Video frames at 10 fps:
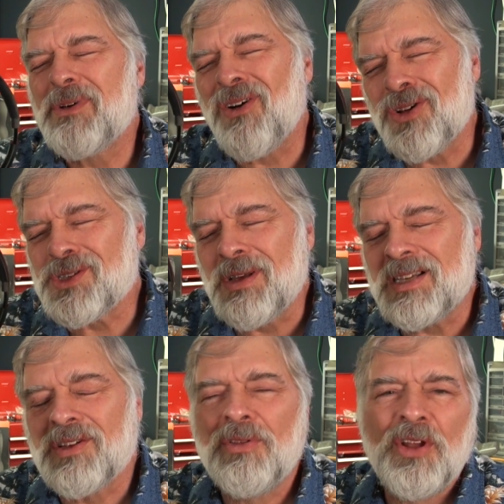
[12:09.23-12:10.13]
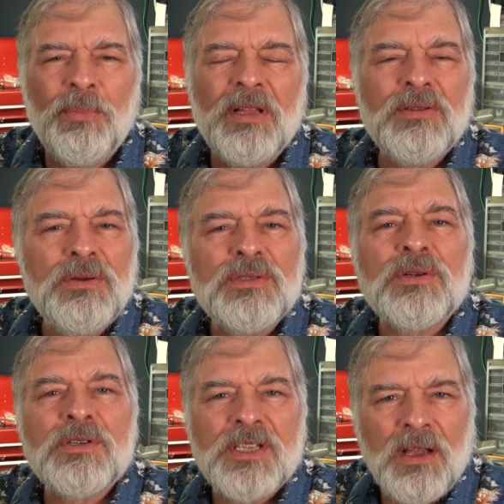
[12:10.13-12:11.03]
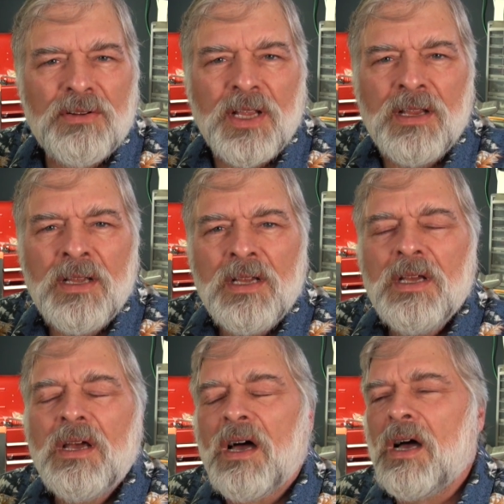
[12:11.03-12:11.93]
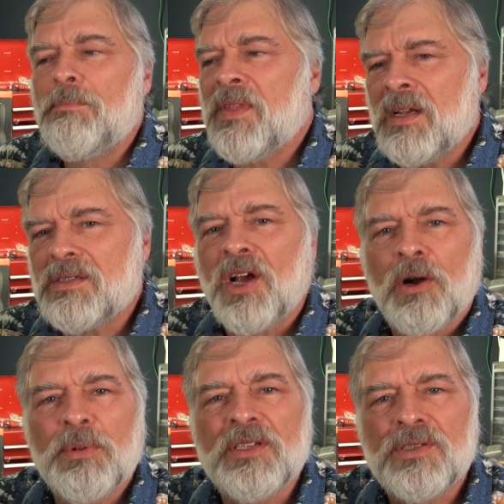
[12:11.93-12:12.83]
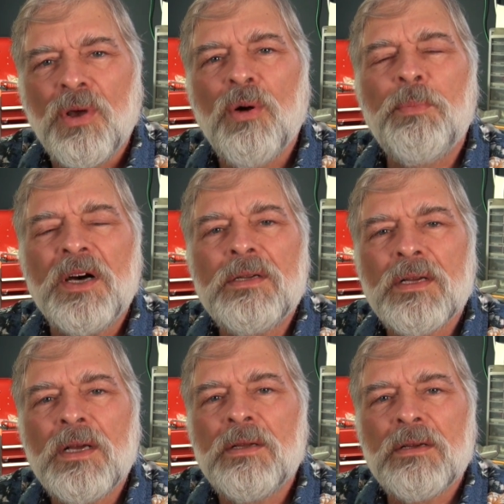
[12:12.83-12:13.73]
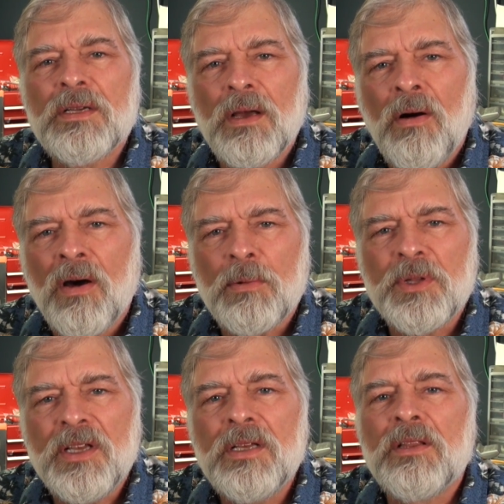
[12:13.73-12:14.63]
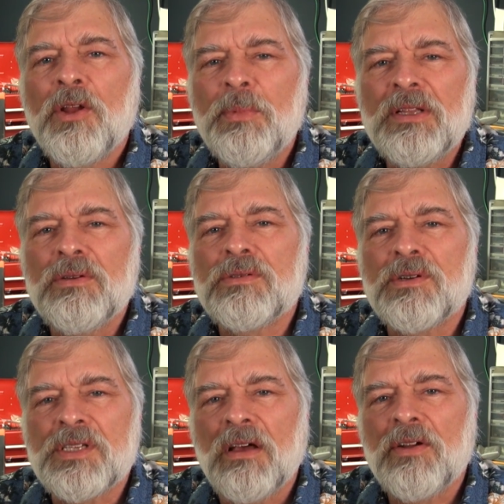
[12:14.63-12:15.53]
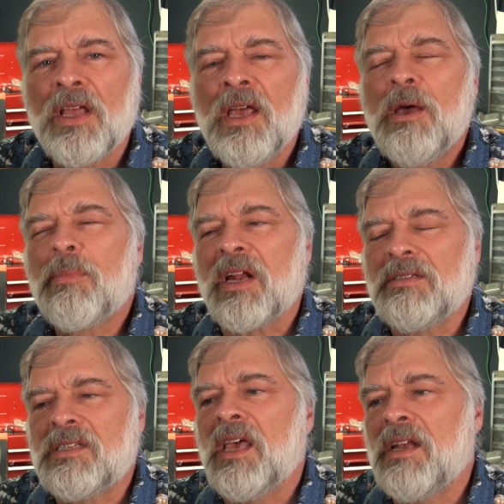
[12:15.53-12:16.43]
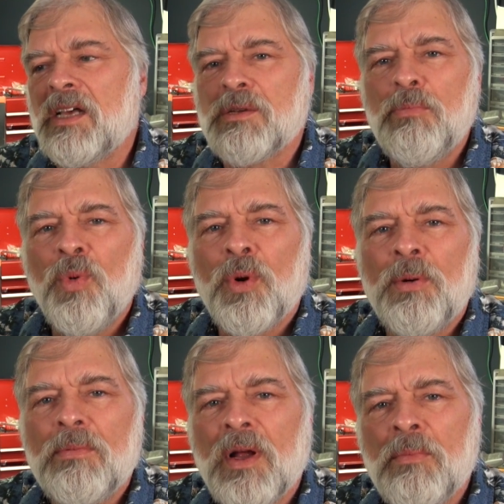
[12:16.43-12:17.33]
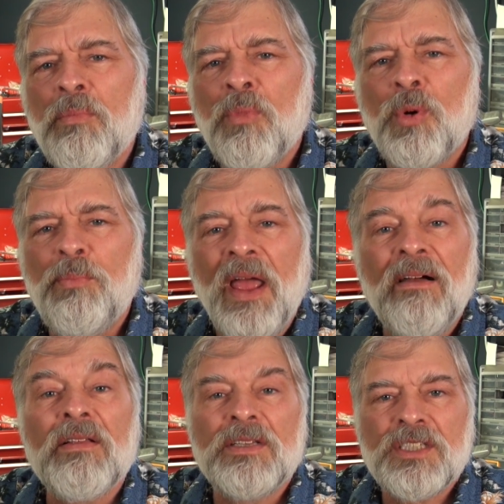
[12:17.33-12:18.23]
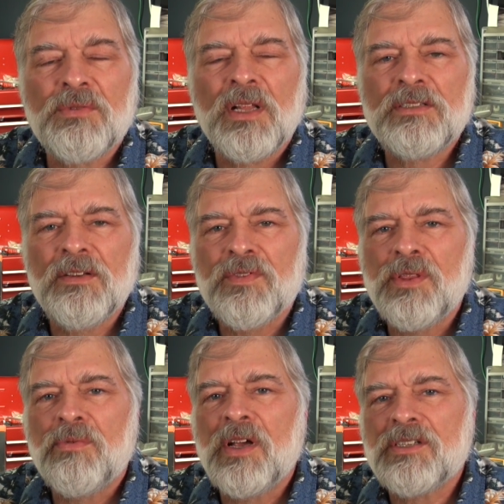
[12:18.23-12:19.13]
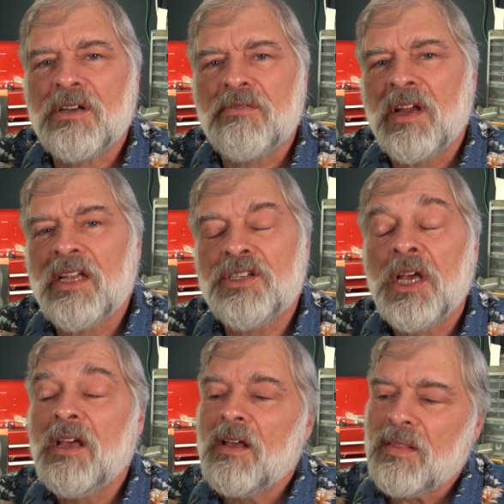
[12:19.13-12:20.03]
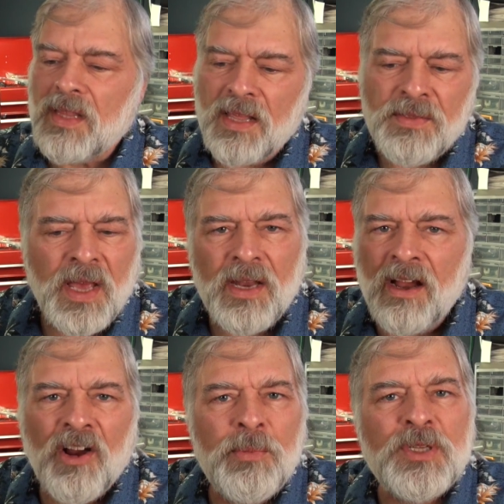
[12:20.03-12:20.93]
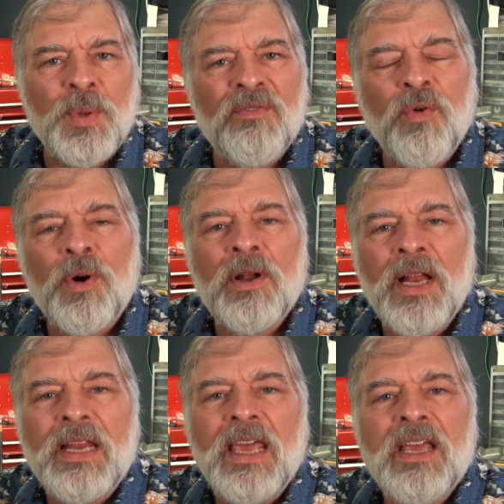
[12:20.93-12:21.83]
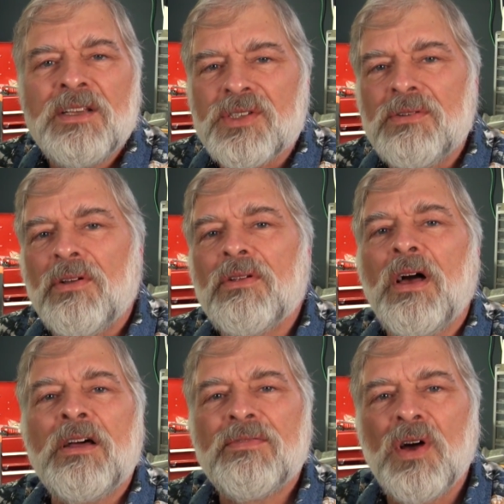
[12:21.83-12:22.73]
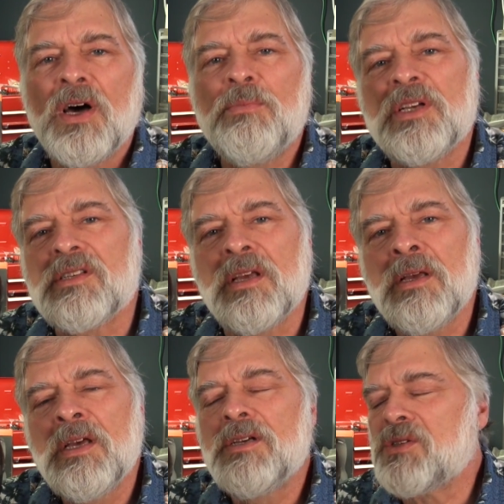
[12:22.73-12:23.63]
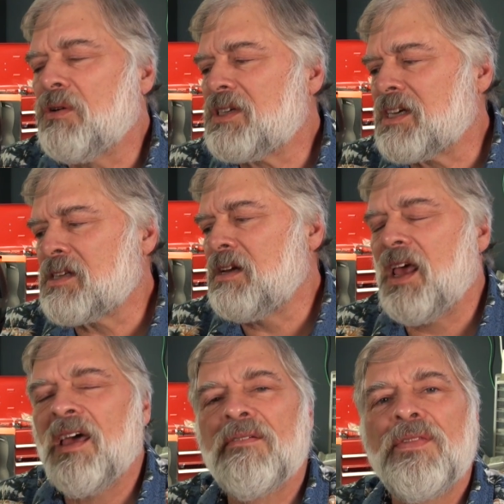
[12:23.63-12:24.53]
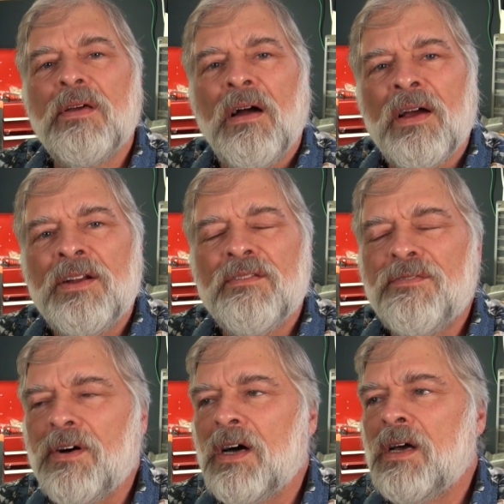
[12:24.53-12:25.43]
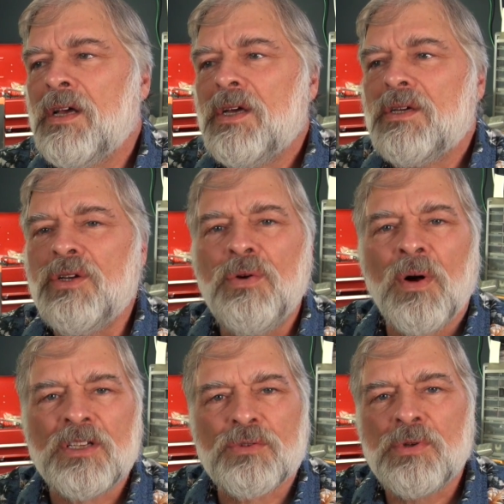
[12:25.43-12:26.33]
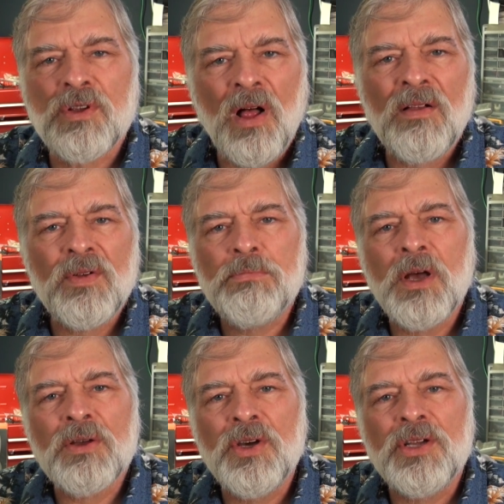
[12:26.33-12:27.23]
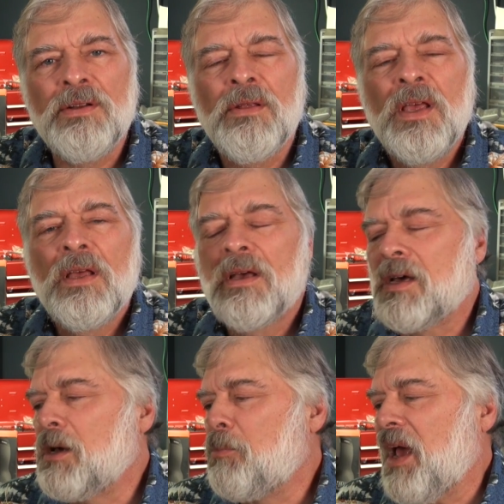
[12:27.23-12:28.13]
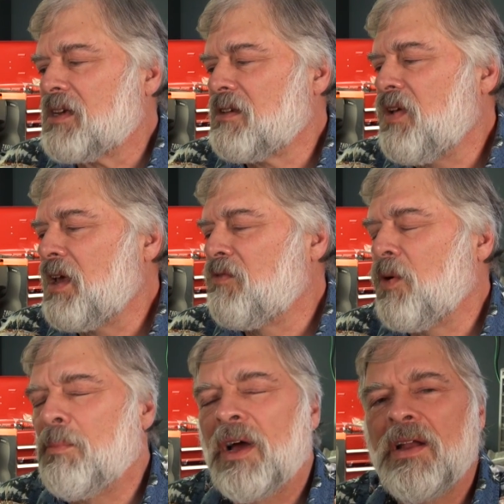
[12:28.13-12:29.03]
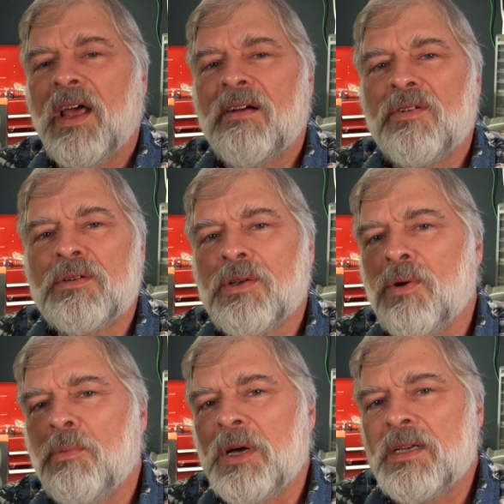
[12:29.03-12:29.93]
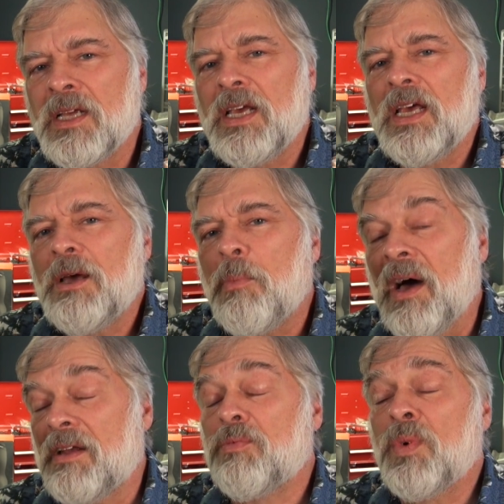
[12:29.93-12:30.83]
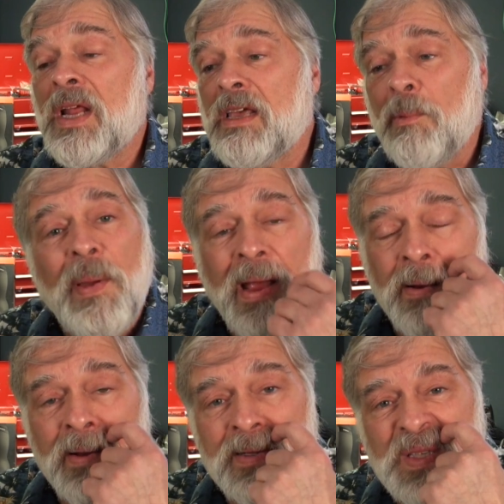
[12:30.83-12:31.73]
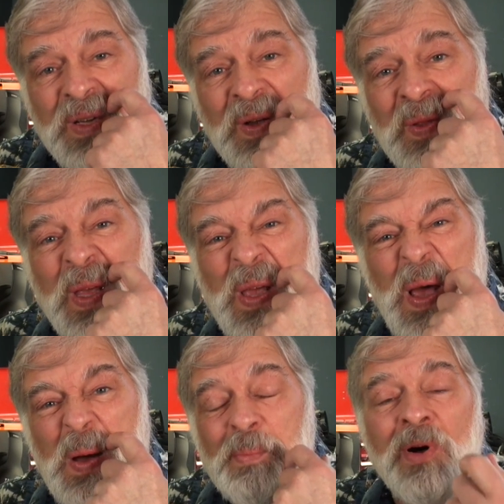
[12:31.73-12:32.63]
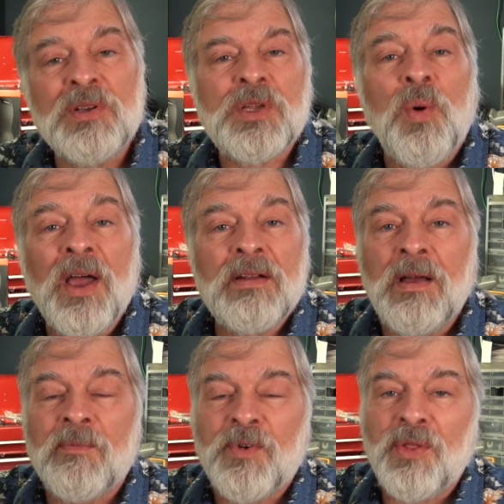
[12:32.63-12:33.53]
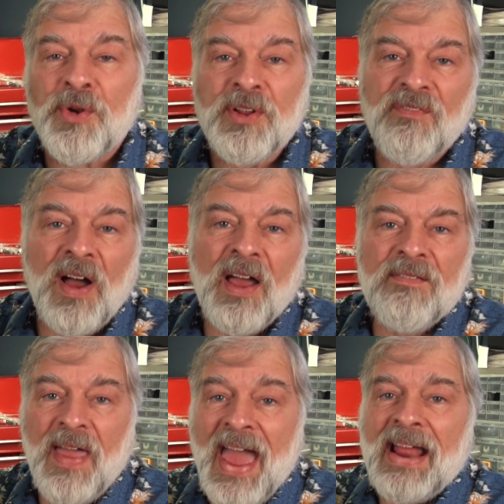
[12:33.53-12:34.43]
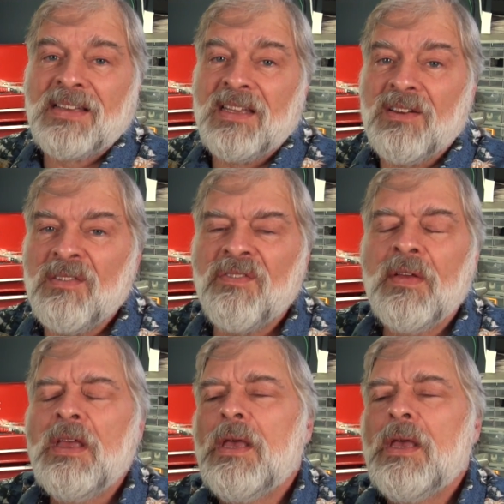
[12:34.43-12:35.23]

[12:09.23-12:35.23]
also gets a little bit looser sounding, um, not terribly so, but uh, audibly a little bit looser sounding. But I'd say it has a more a more balanced relative to the rest of the range. That that area between four and eight K is still kind of gone missing, so it doesn't have the kind of uh, nuanced resolve a, a good uh, passive headphone might have or so. But but when I compare it to the uh, Bose Quiet Comfort 35 Active,